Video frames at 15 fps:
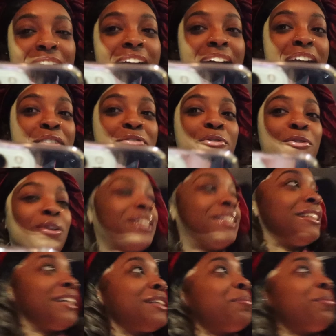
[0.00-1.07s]
I got
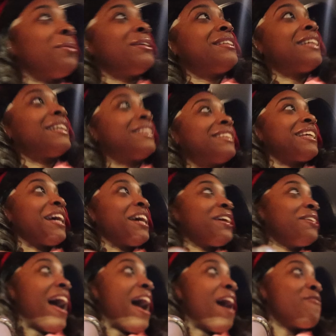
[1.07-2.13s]
46.6k.
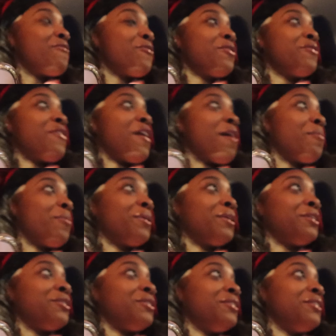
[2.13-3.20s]
I had 45
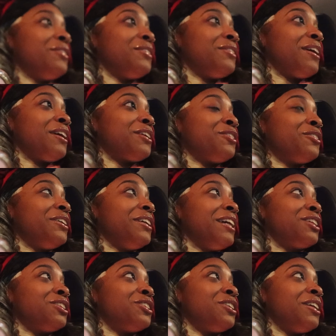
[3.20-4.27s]
point like three
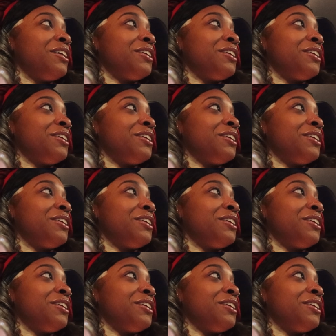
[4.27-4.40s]
yesterday.